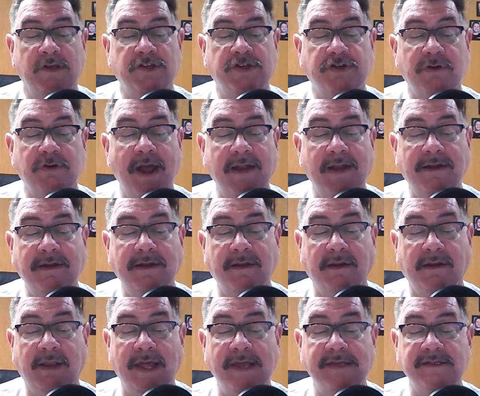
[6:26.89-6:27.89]
Extracting
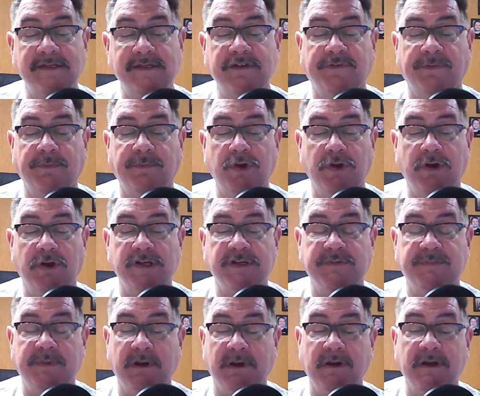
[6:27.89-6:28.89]
the lessons from your
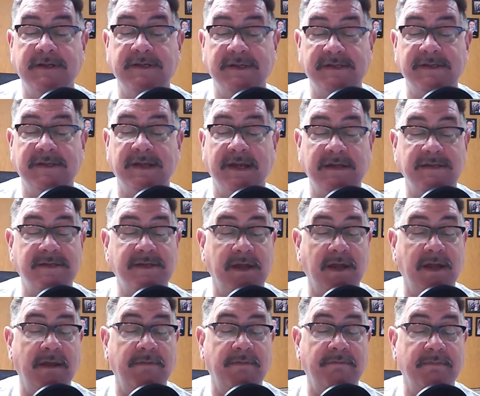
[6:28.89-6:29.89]
experiences takes
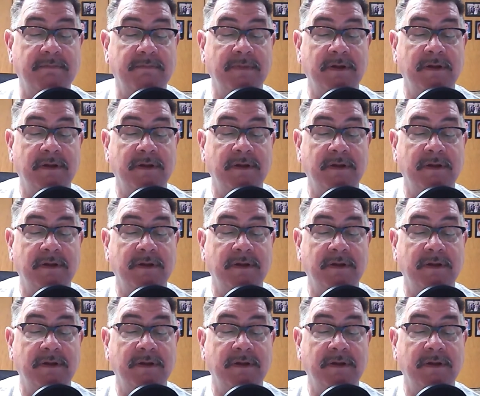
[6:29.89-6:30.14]
time.